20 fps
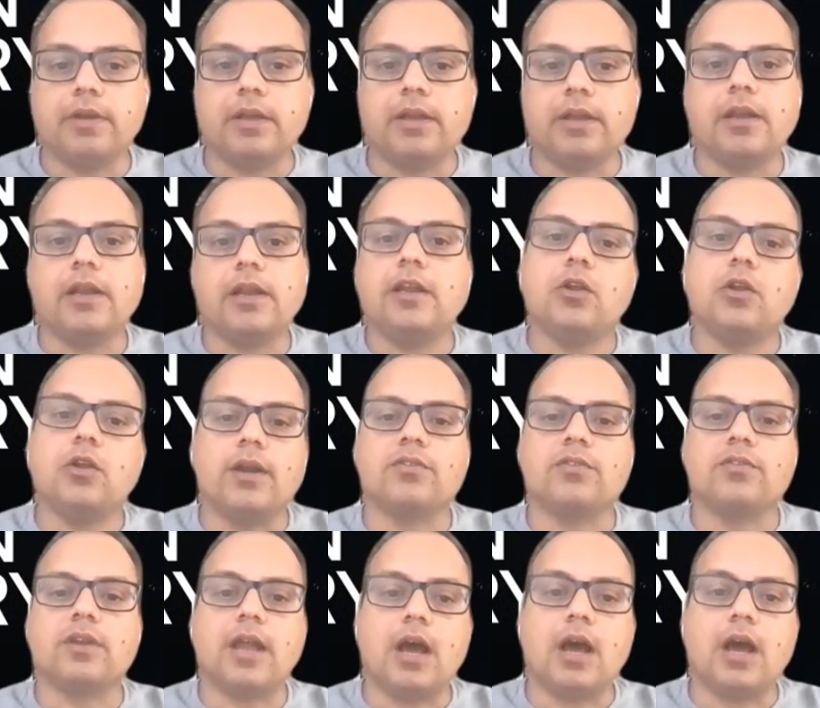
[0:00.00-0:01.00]
We really
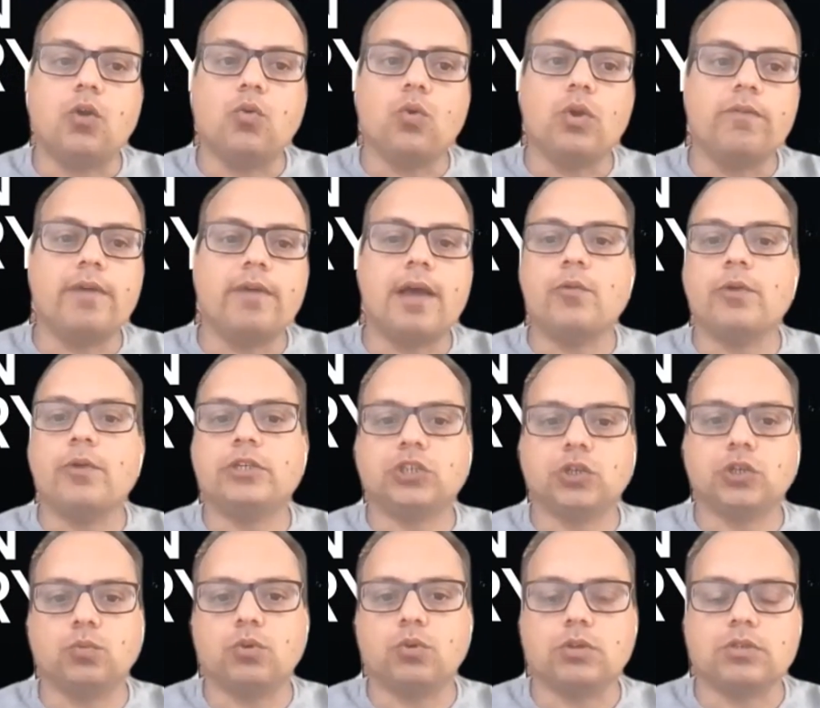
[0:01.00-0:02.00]
understand how
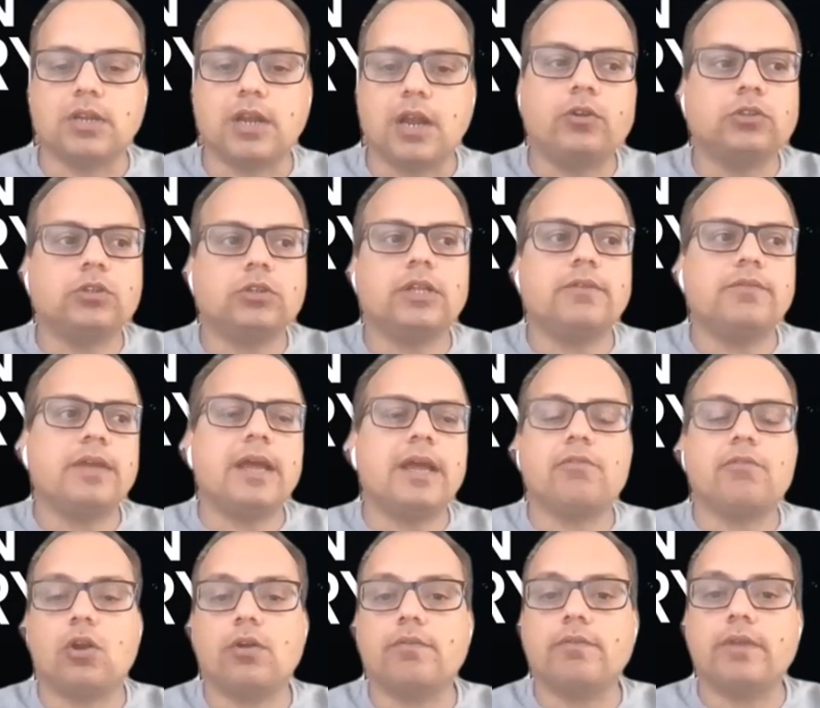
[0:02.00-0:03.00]
evaluation works. And also then we
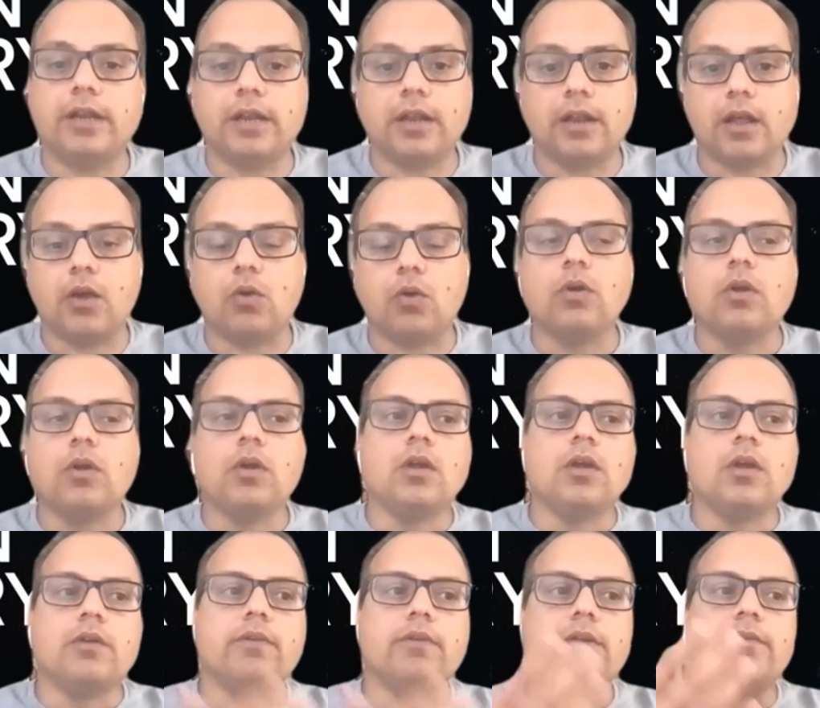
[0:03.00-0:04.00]
have a lot of data now
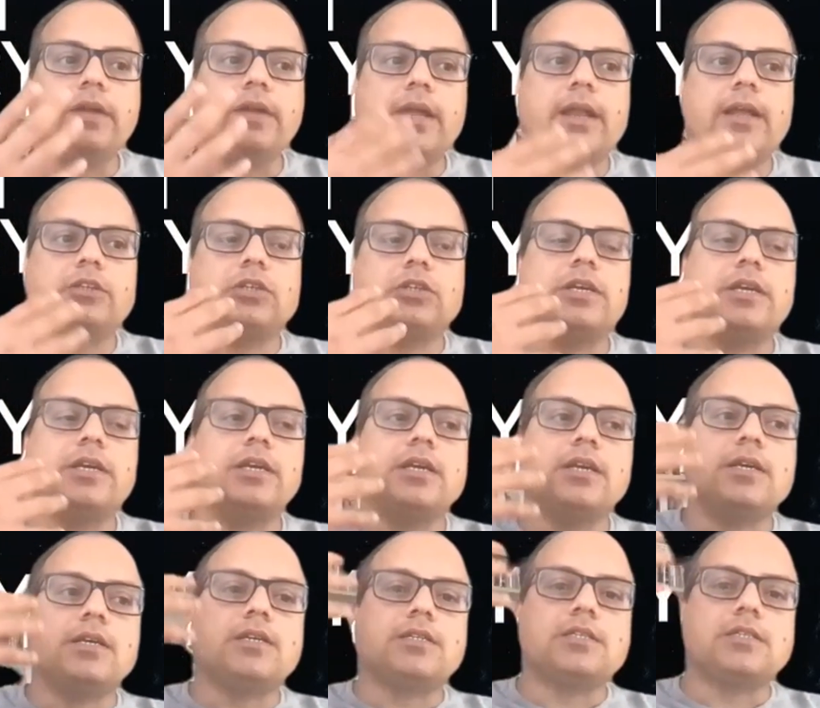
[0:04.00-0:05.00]
where we can
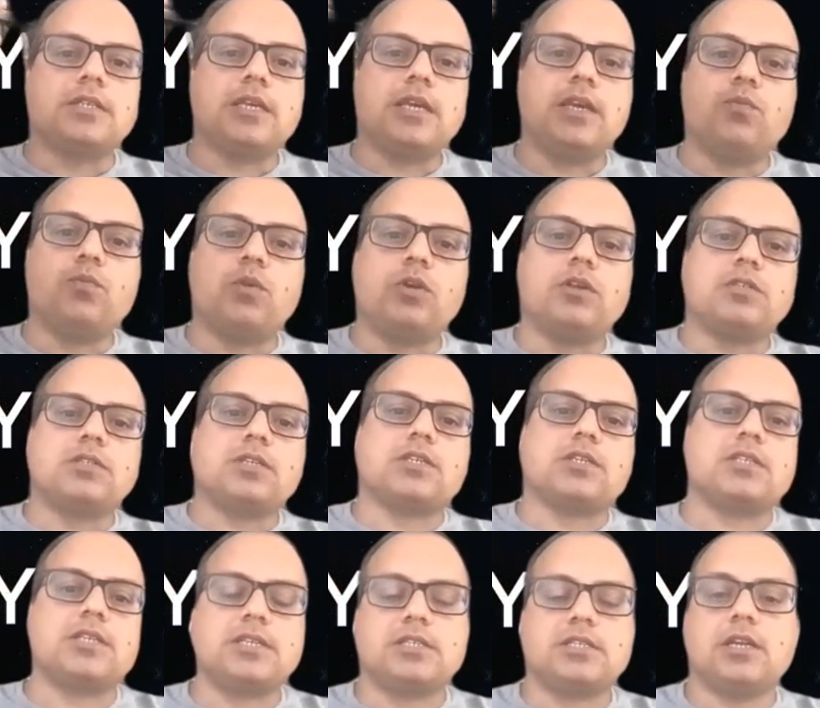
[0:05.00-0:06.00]
actually see what does
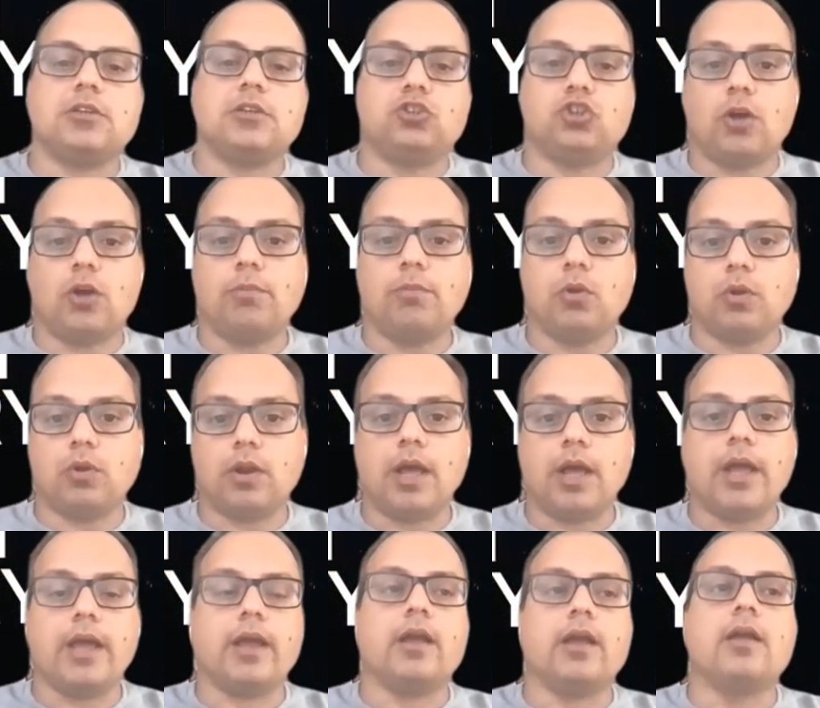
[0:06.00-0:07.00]
success in a job look
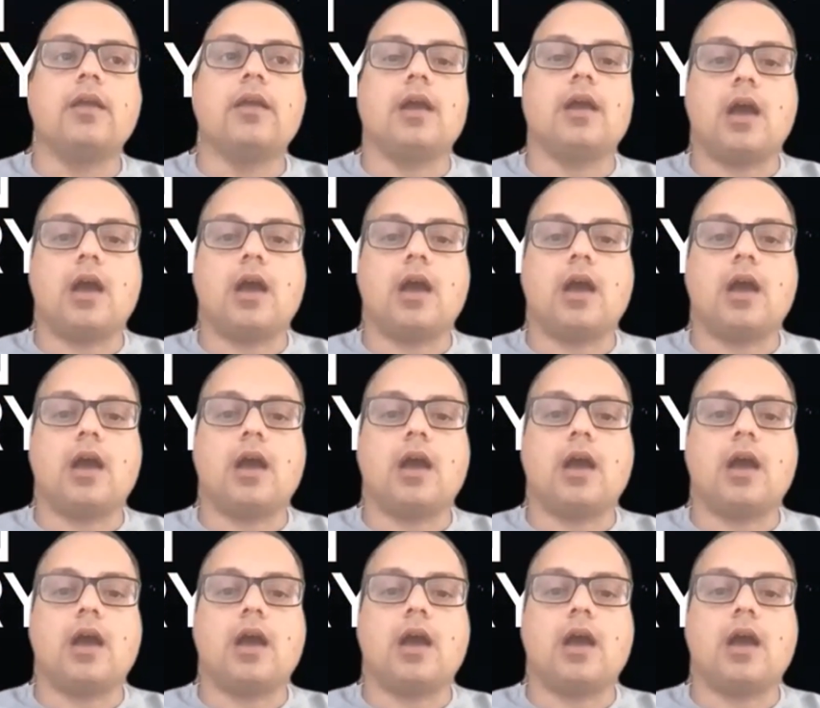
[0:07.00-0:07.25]
like.